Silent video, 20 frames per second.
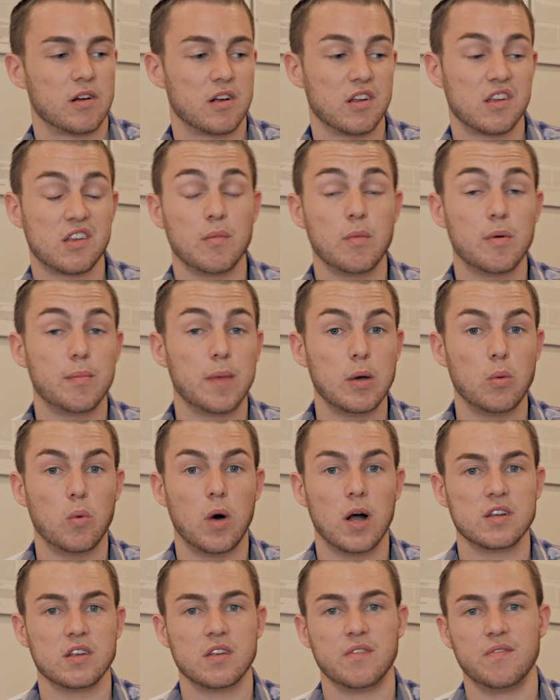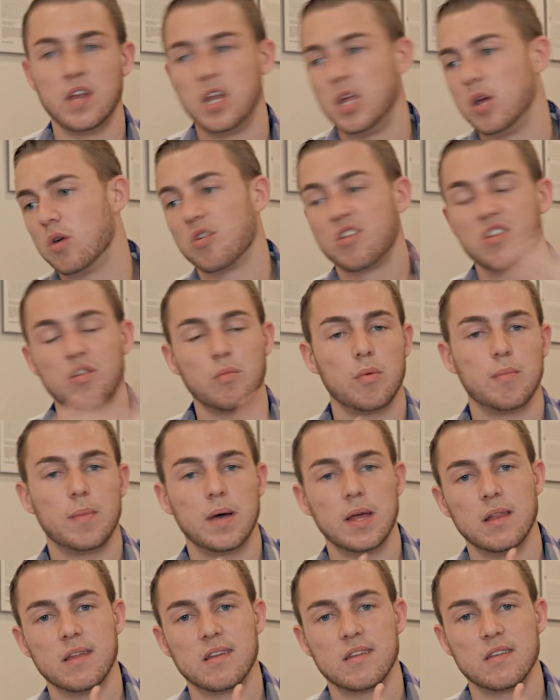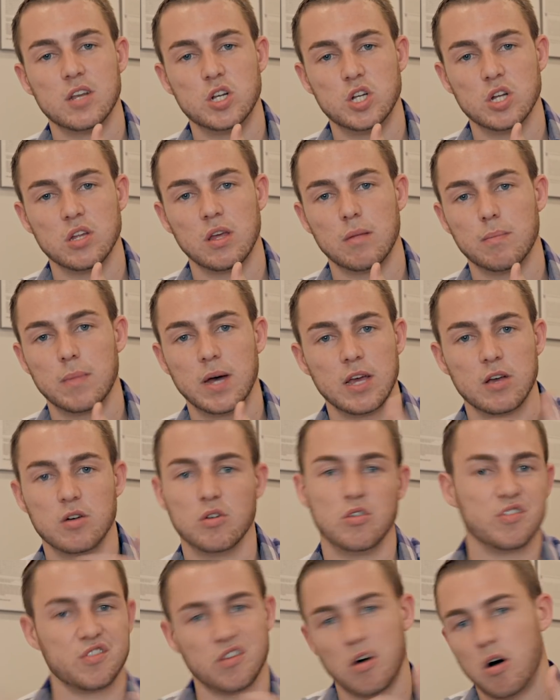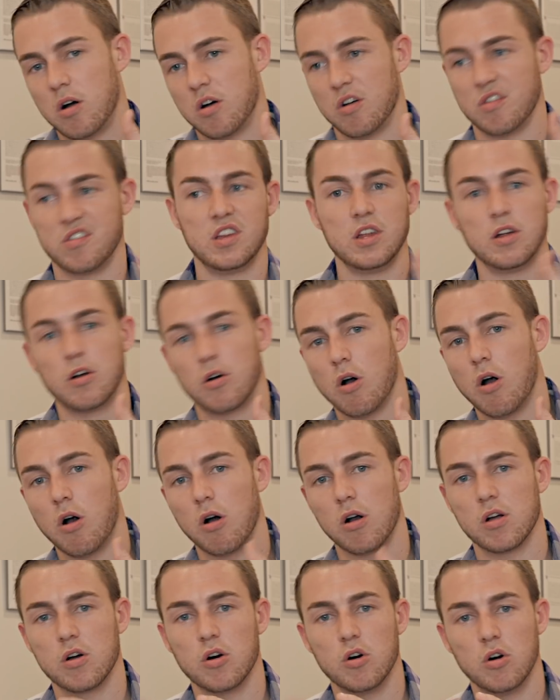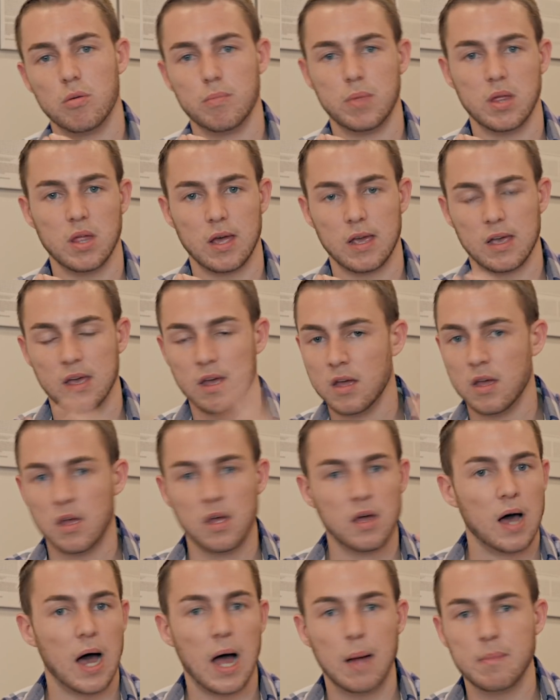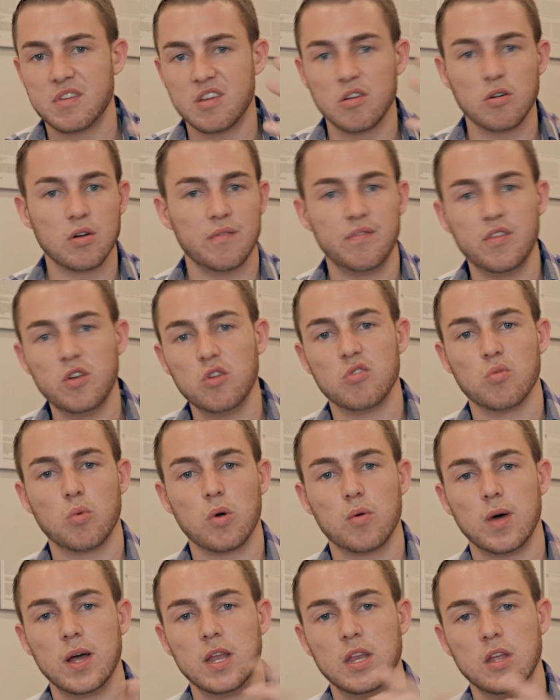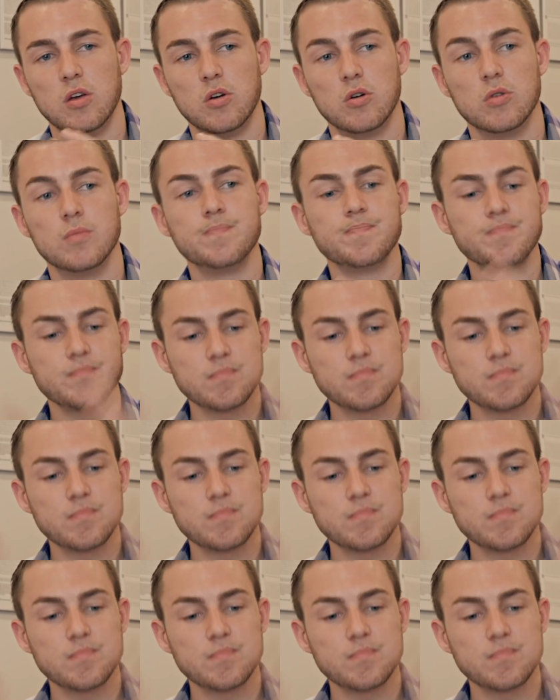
Because someone might watch this video, or someone might listen to Jillian Michaels or see her article and be like, I'm so confused, what do I do?